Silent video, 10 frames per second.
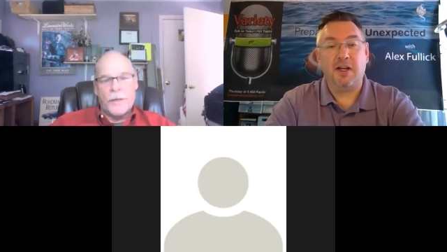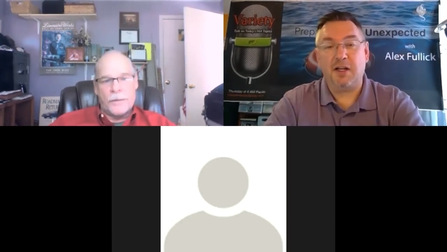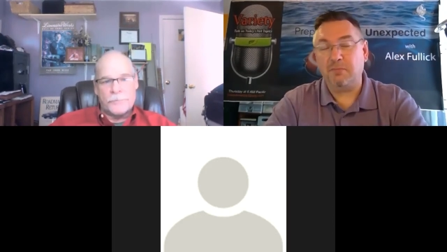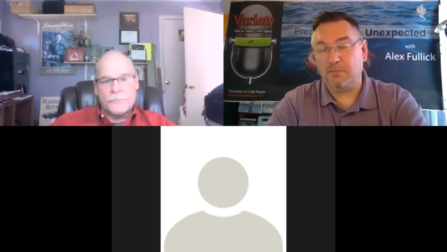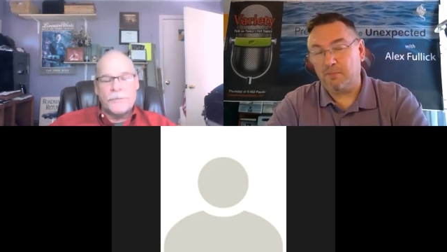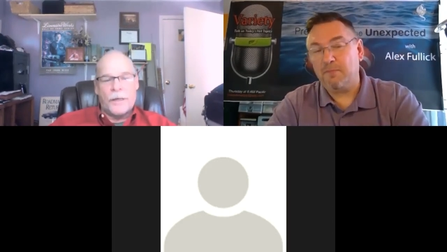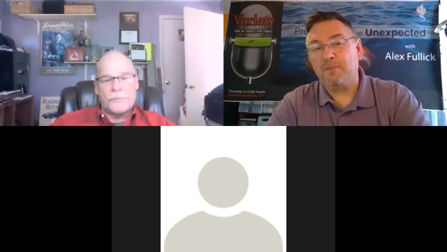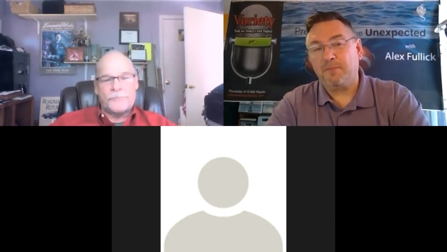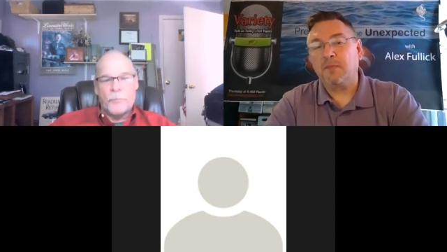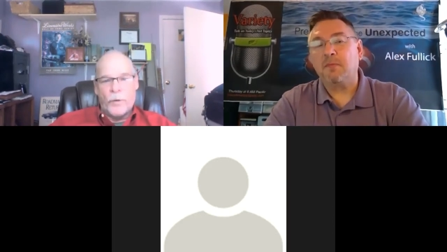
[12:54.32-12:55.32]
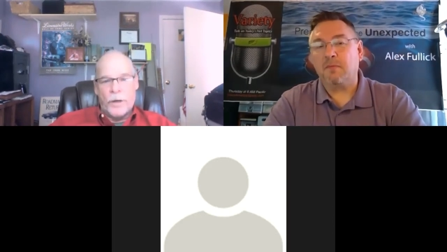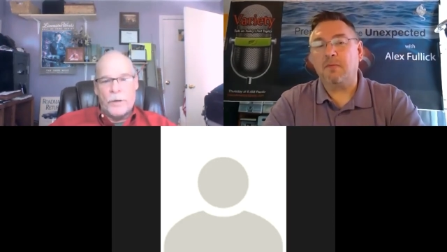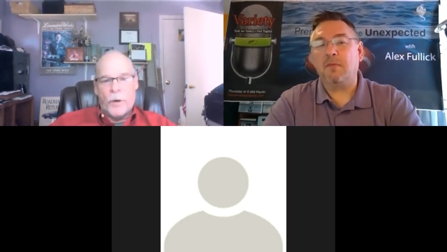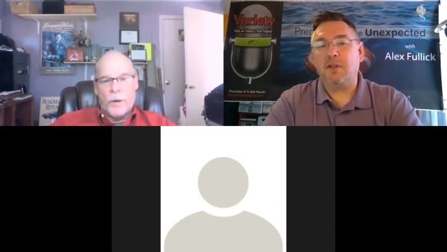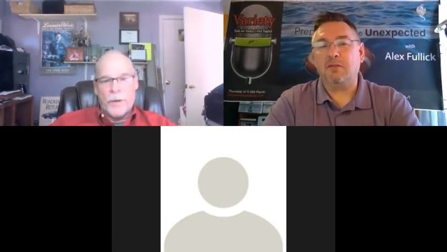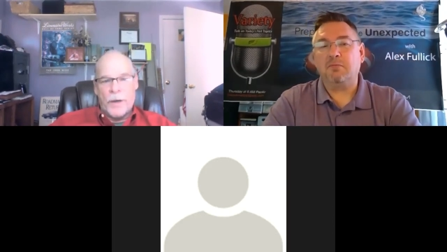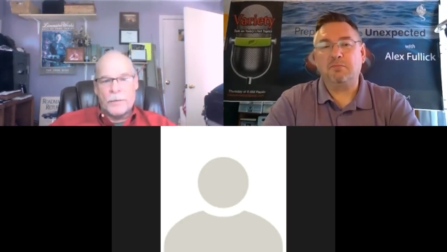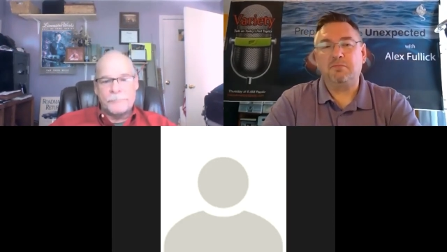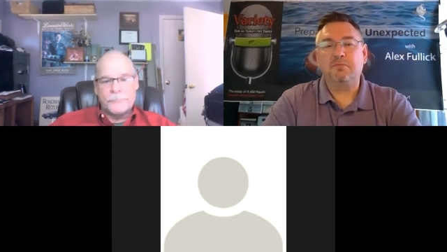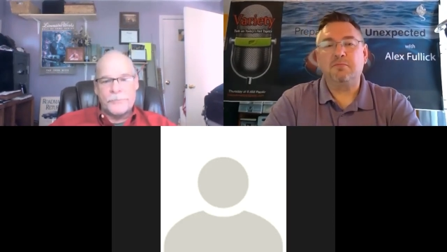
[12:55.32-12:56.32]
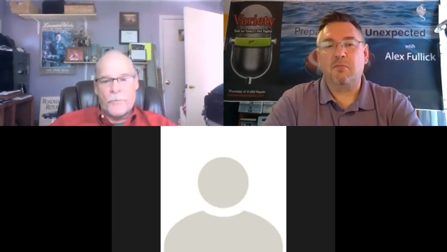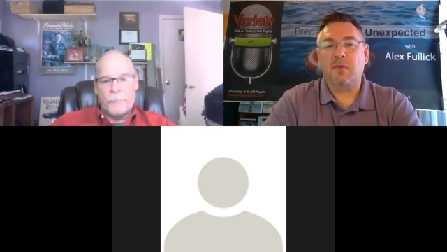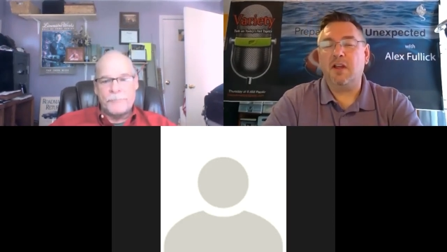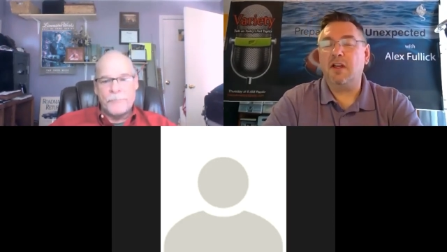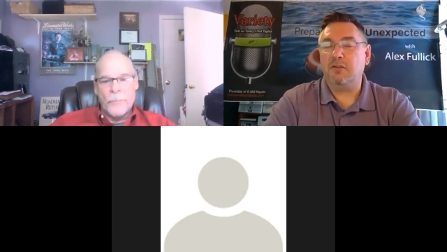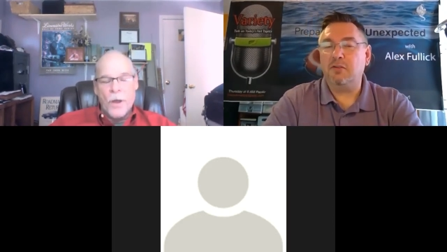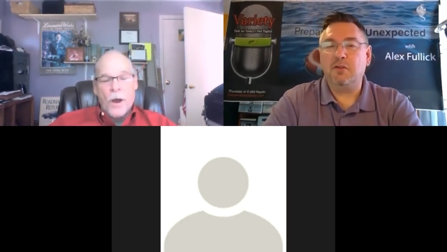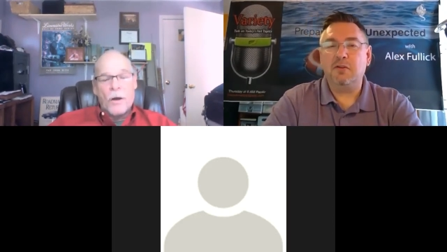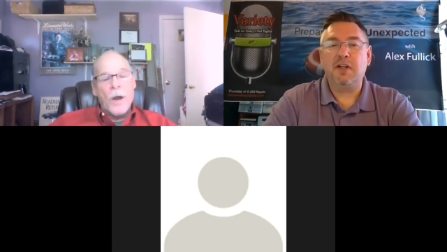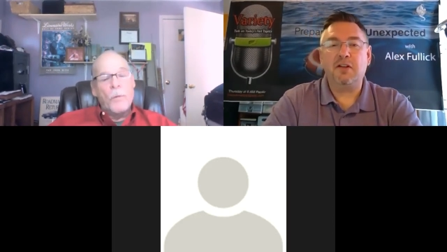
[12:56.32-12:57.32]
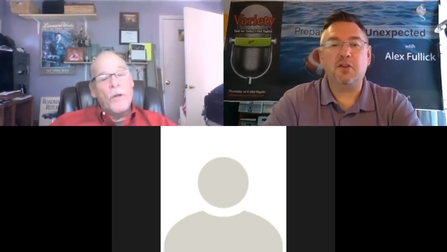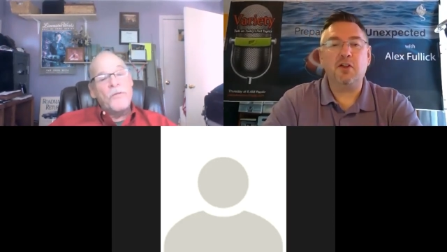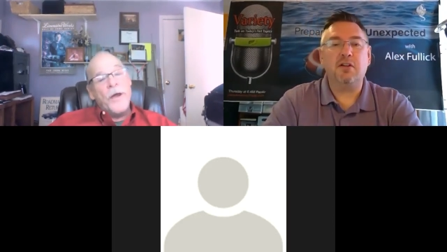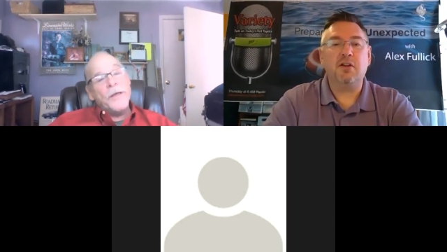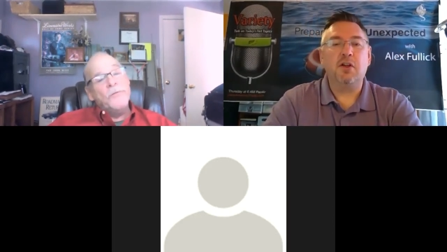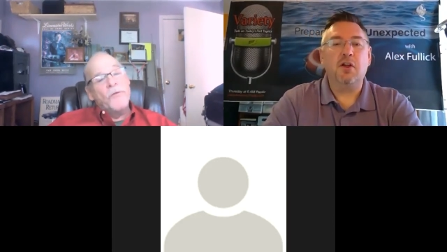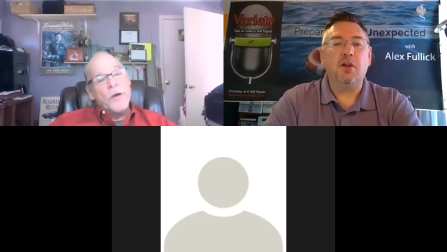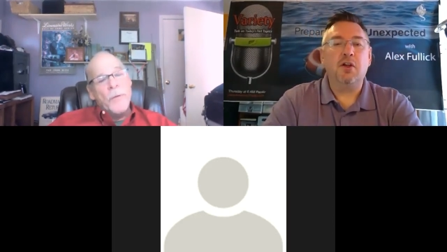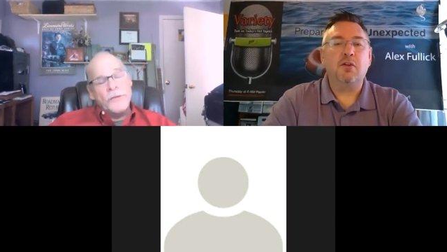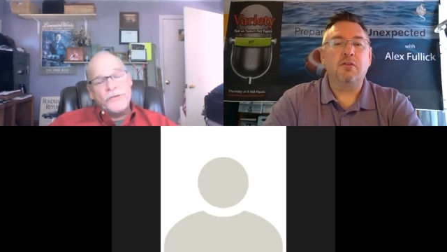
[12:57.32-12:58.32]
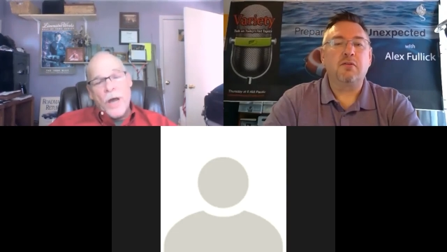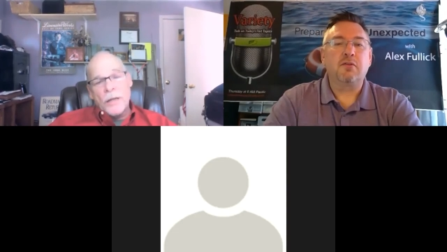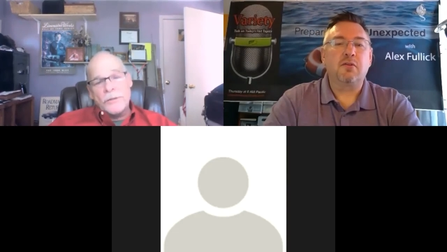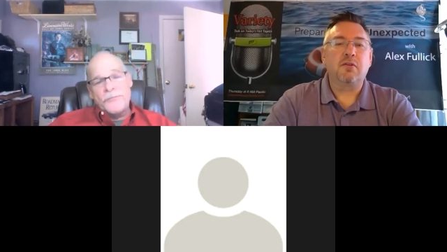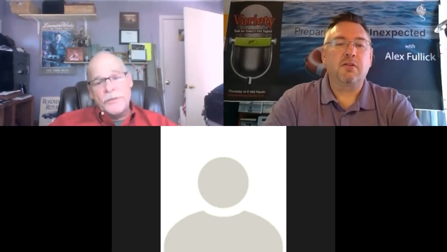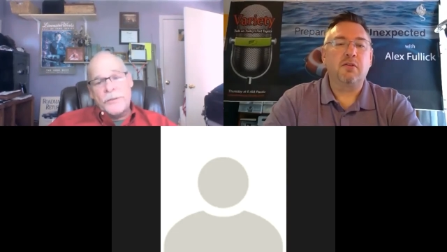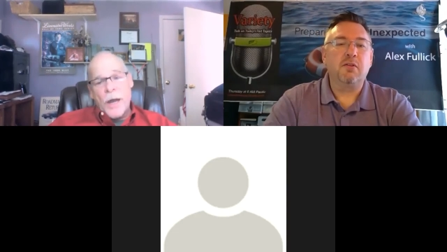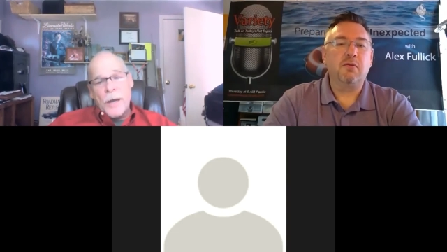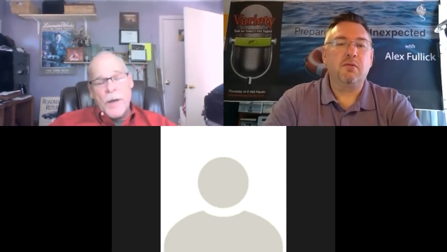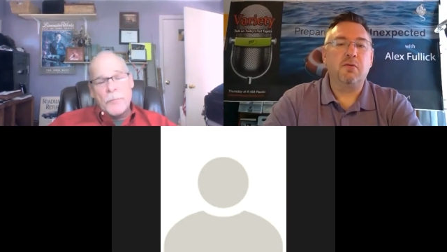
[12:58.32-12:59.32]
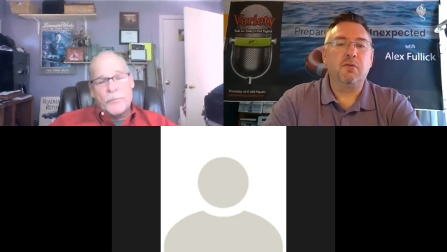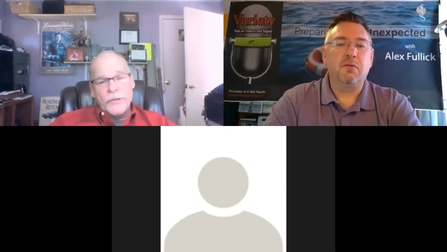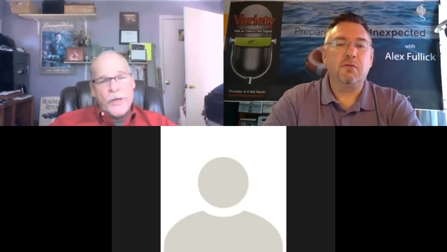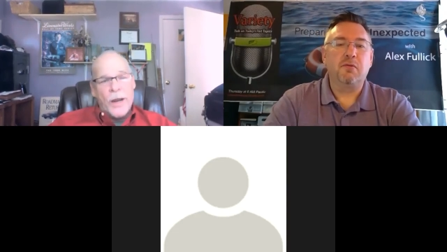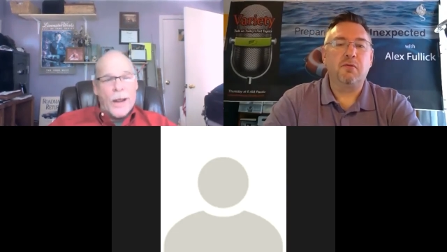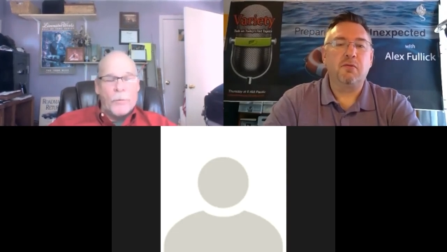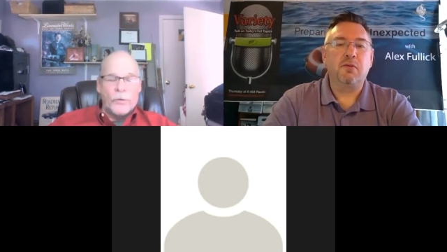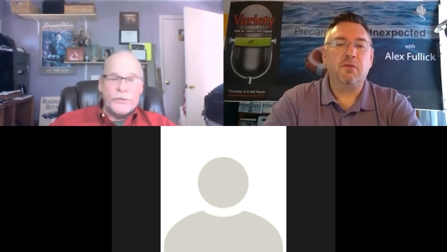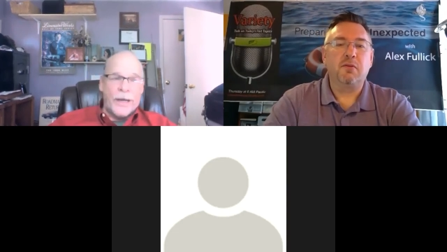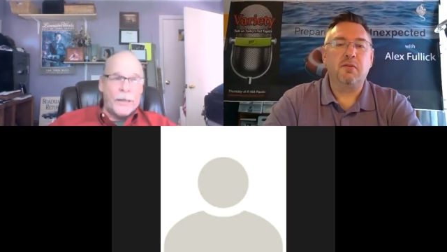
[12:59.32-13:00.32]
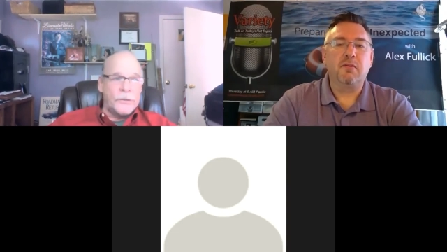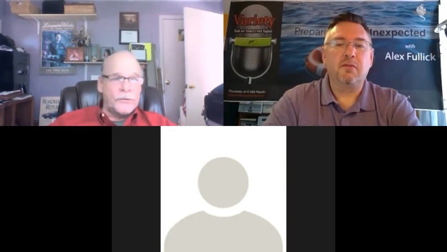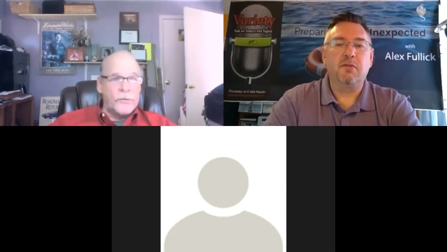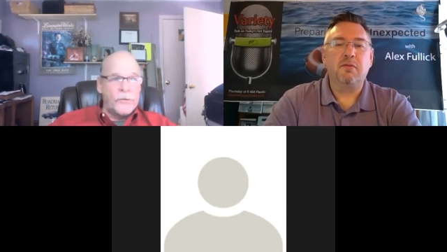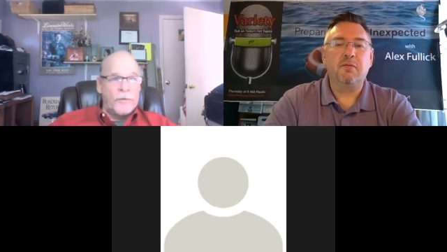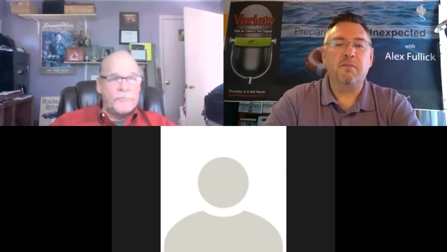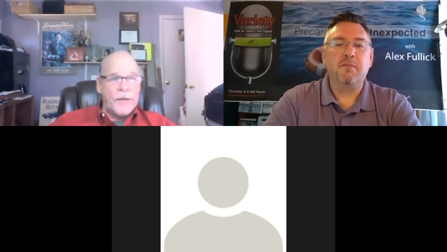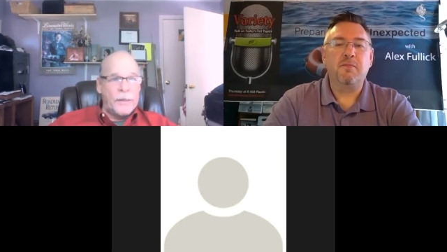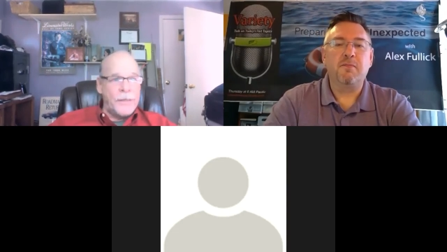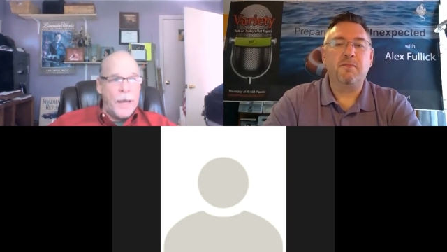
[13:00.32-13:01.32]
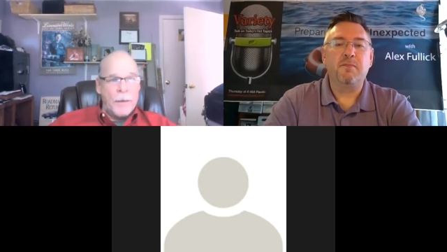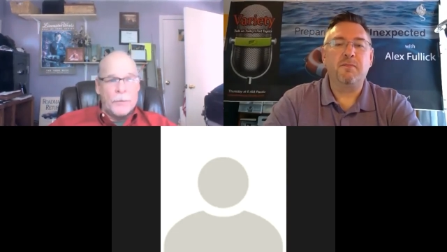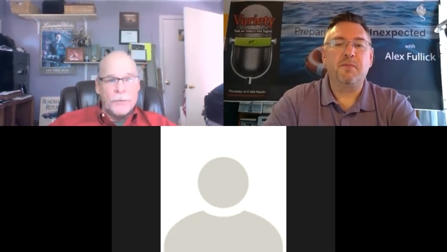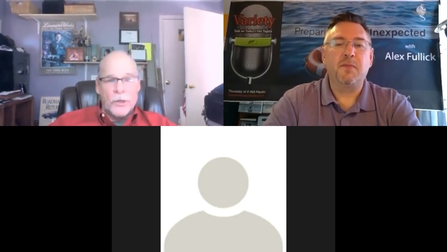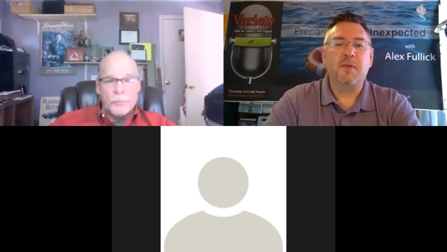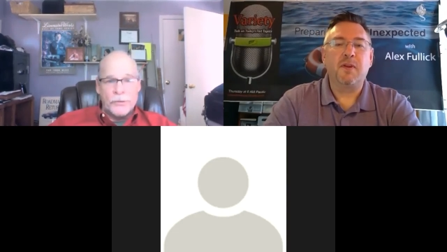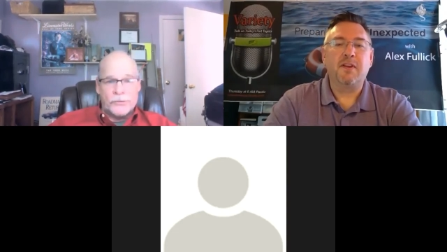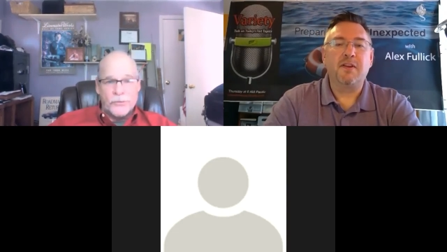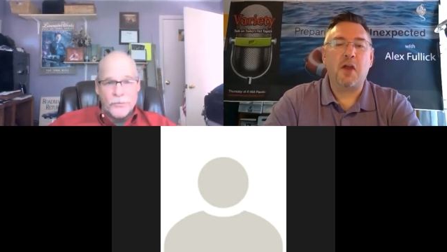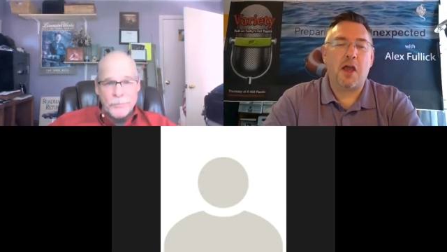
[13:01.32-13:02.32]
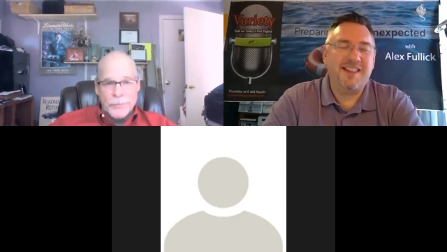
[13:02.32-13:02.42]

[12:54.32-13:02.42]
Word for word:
Speaker 1: yes, yes, from way way back. So, all right. Well, thank you very much, Alex, for your time. I appreciate it. I wish I got to turn off that tab a little bit sooner